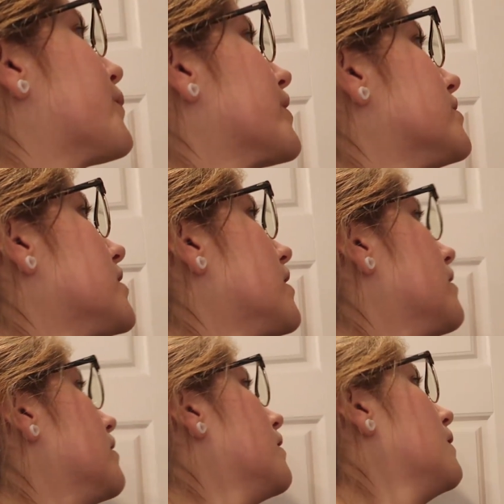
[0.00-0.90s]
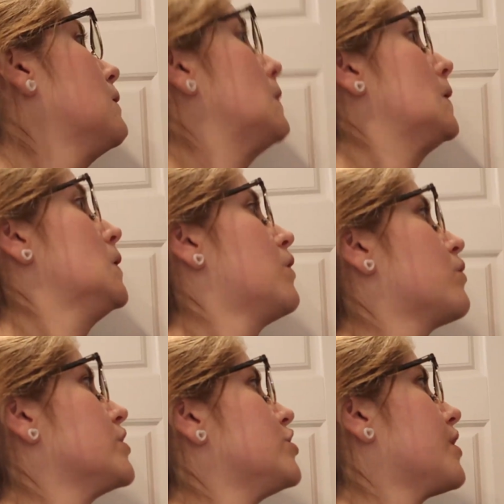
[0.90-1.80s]
person,
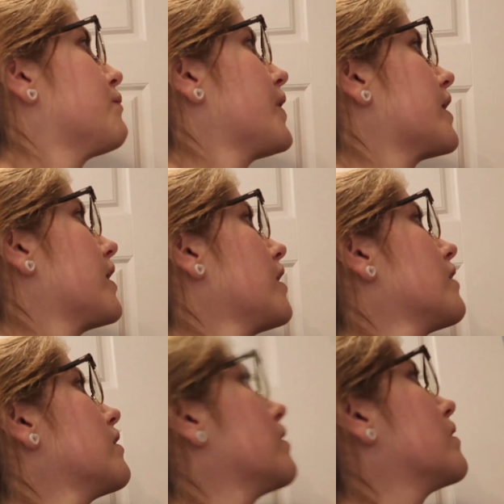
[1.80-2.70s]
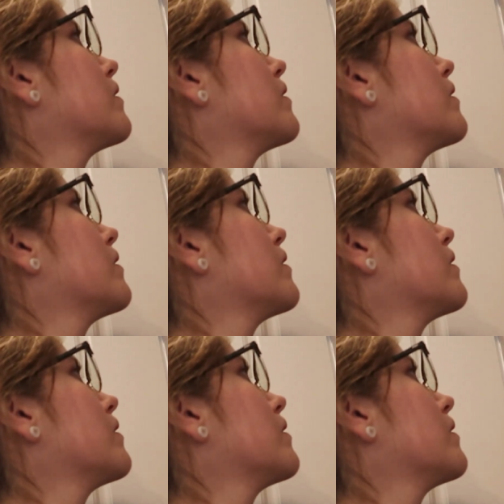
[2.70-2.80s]
holy shit, picking,